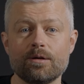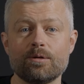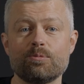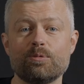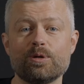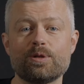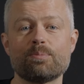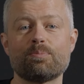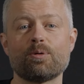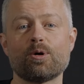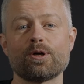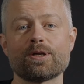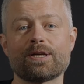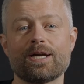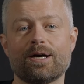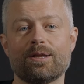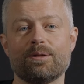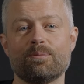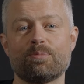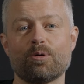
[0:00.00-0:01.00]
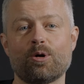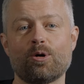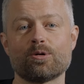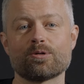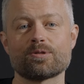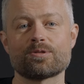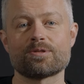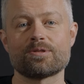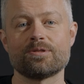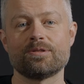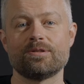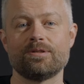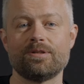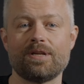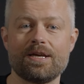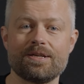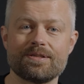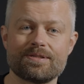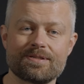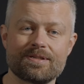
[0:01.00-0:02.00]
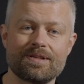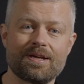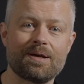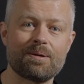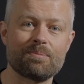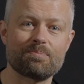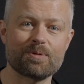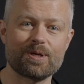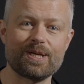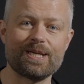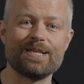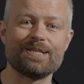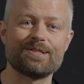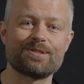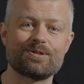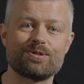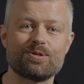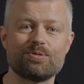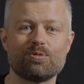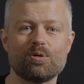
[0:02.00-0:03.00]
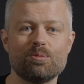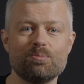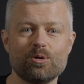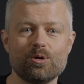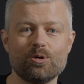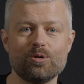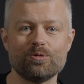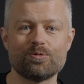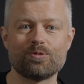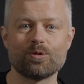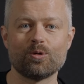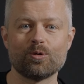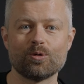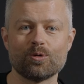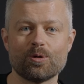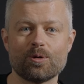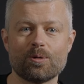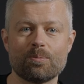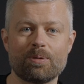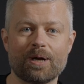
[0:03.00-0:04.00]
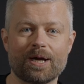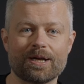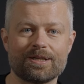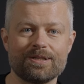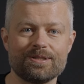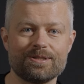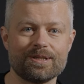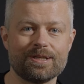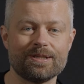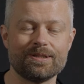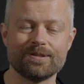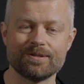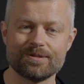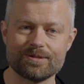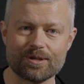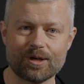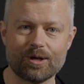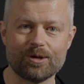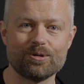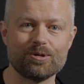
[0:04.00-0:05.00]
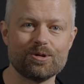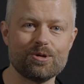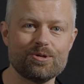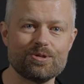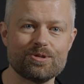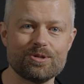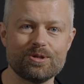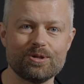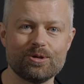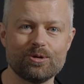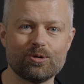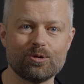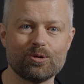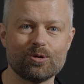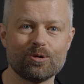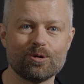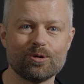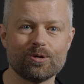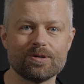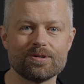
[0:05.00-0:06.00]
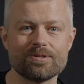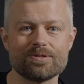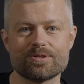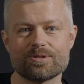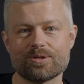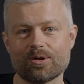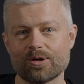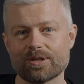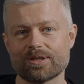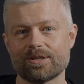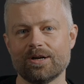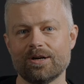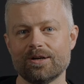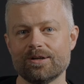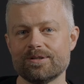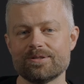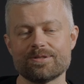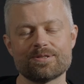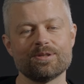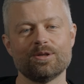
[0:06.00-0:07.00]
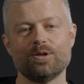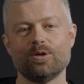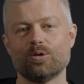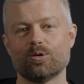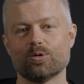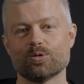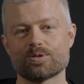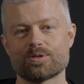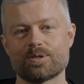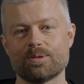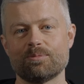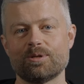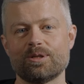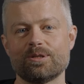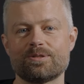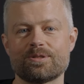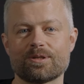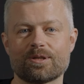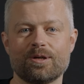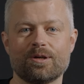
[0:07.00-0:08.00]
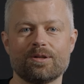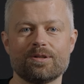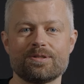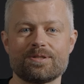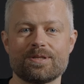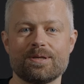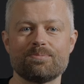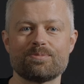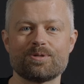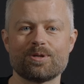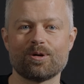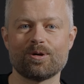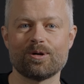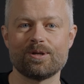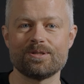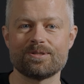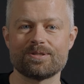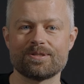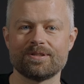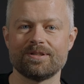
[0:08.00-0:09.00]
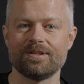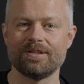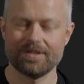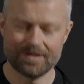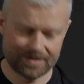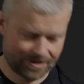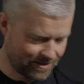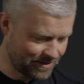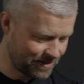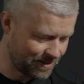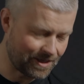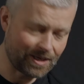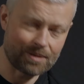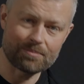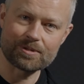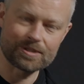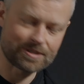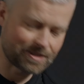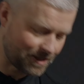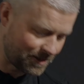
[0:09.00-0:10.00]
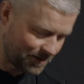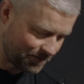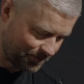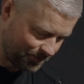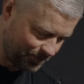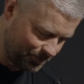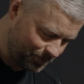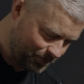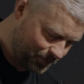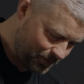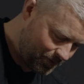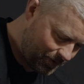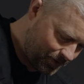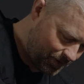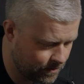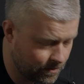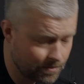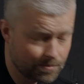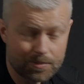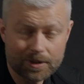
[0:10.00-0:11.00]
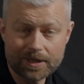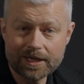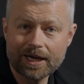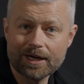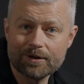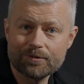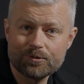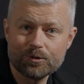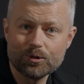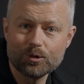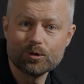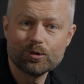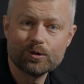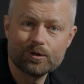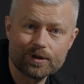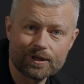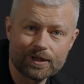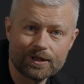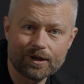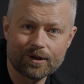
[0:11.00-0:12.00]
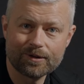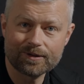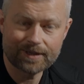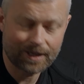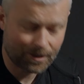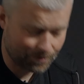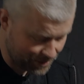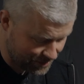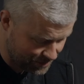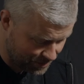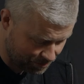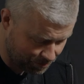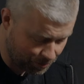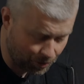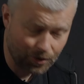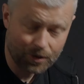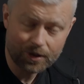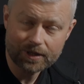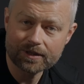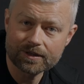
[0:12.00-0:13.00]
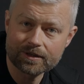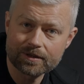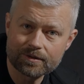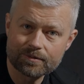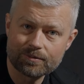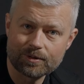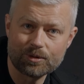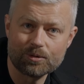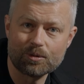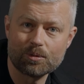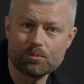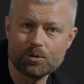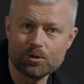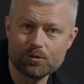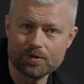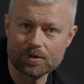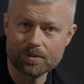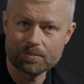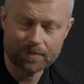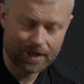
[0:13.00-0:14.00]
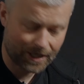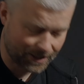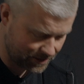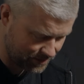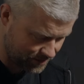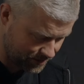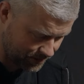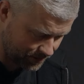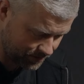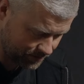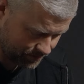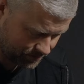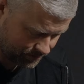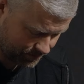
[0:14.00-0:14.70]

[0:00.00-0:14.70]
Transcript: With the bike out of the box, next step is to remove all of the packaging. So using your side cutters or similar to cut the zip ties, and get busy. Be careful that you don't damage the bike when you're removing the packaging.